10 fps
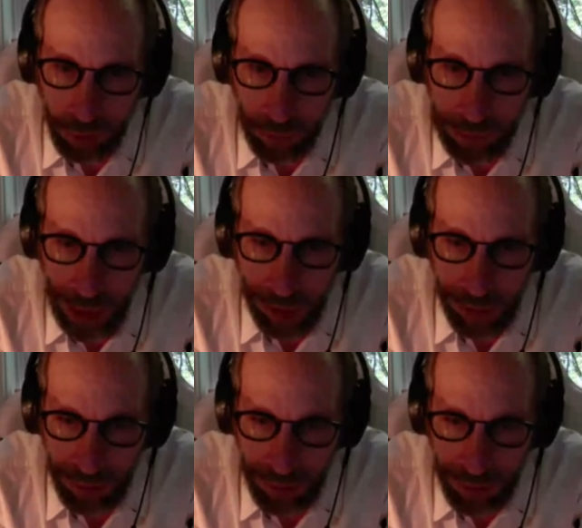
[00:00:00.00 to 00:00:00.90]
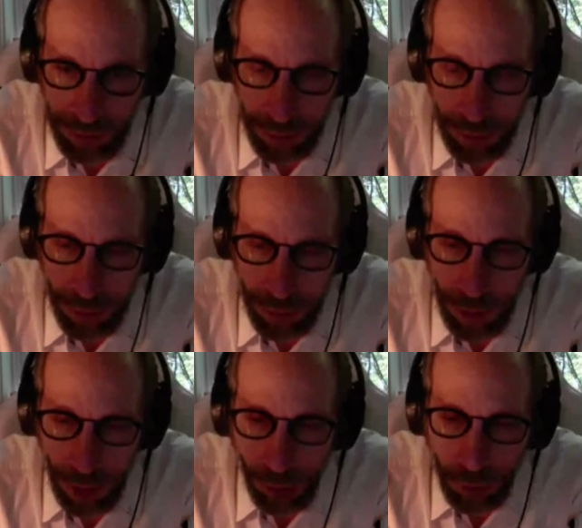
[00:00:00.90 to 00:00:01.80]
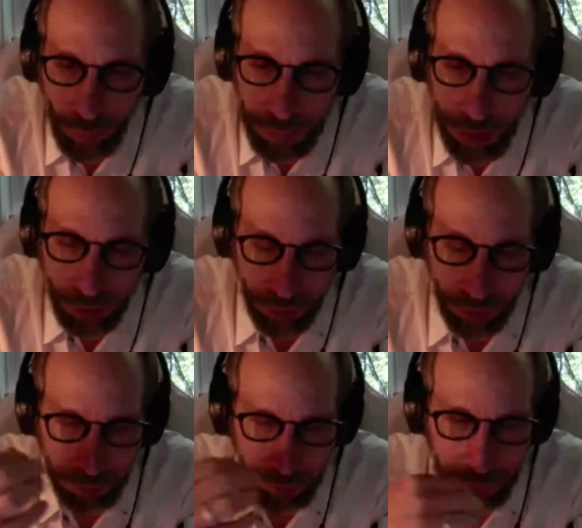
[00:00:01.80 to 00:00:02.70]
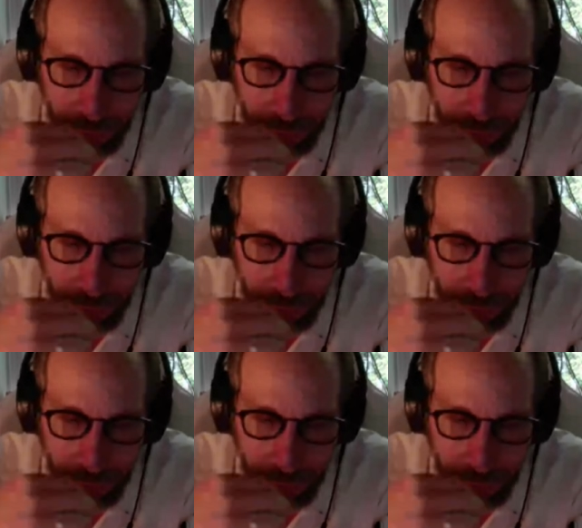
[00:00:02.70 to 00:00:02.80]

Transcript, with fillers: years per galaxy, how can we measure them?